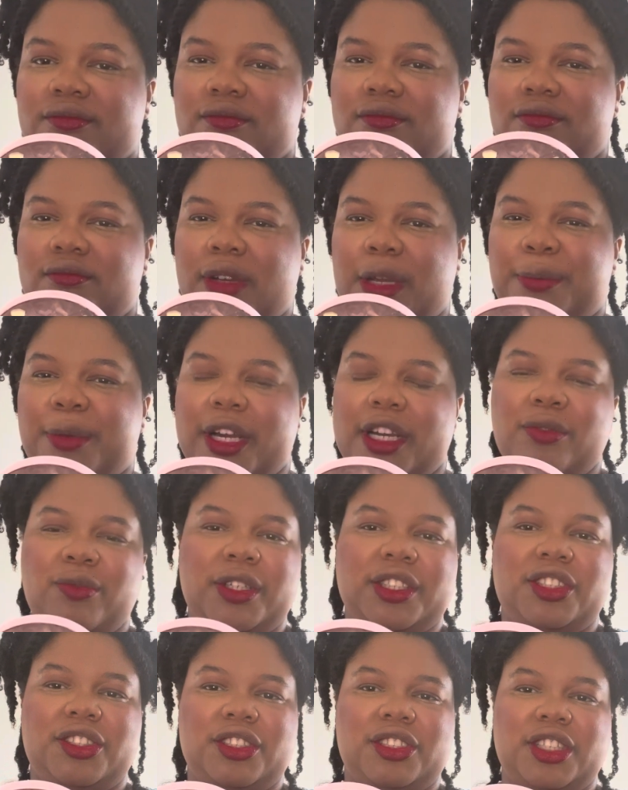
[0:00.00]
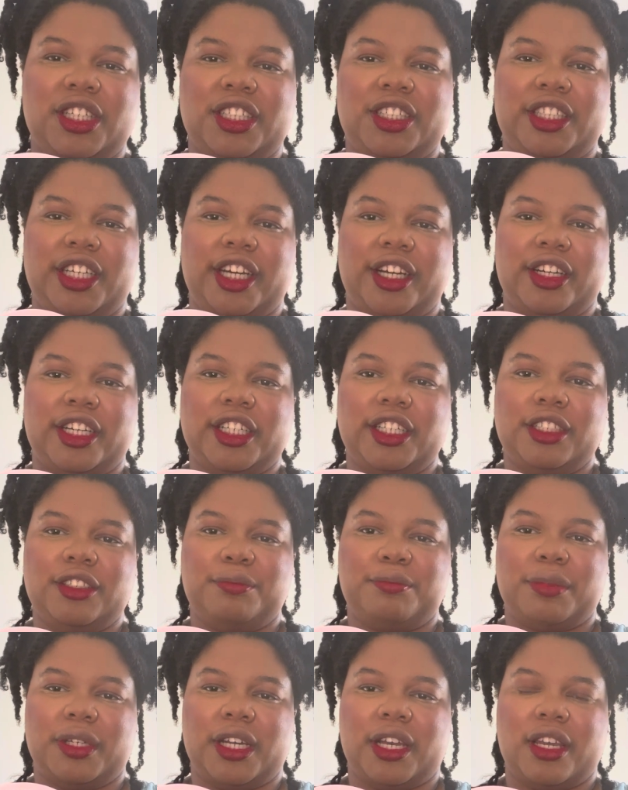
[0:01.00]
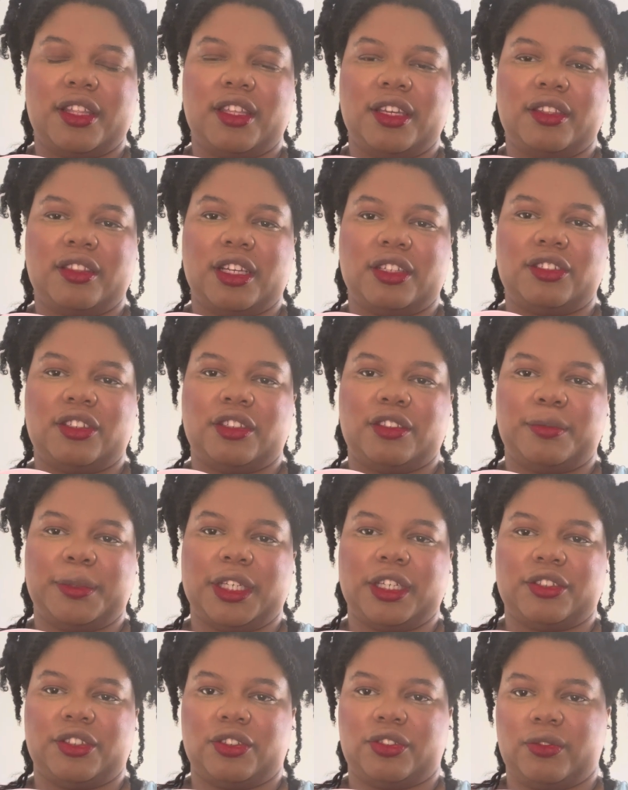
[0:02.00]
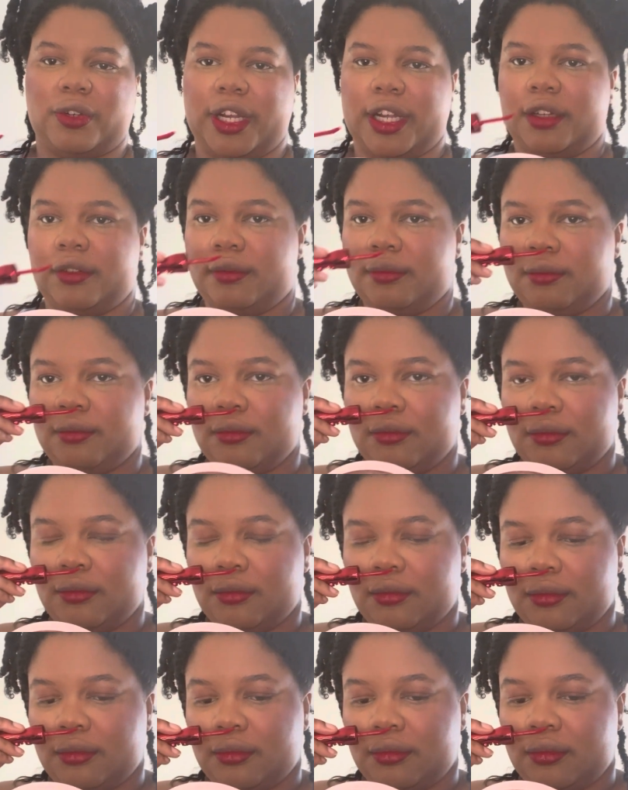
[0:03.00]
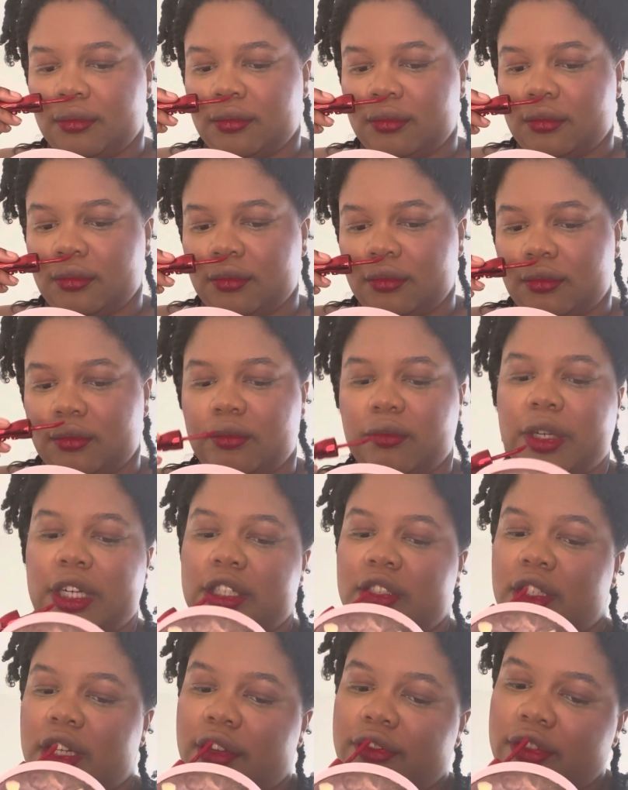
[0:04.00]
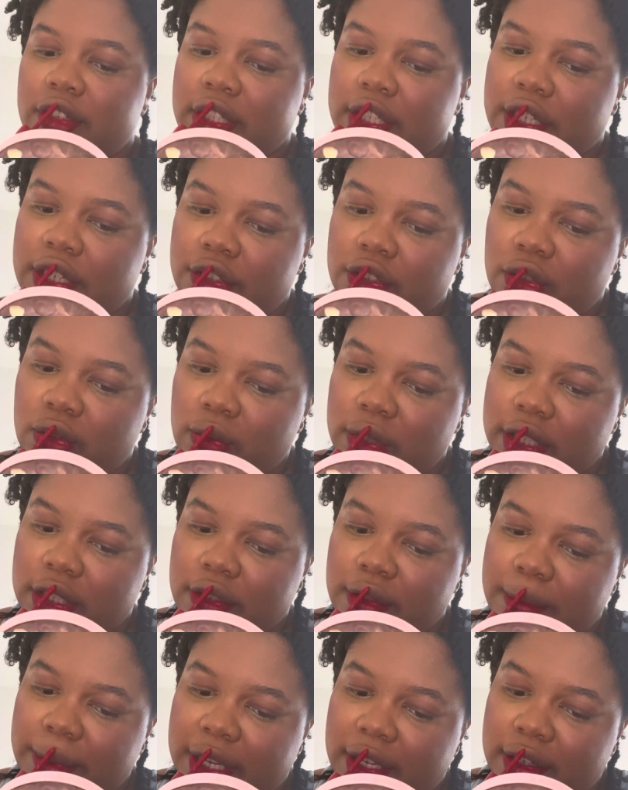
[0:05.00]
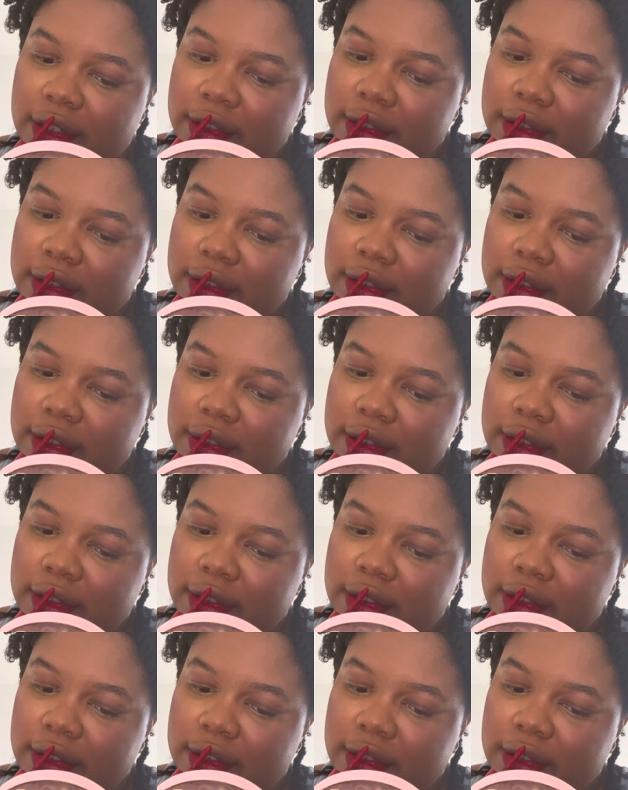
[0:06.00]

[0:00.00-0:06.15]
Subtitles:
my brain wants to say cherry, but I think that's just because it's red. But it's definitely a sweet smell.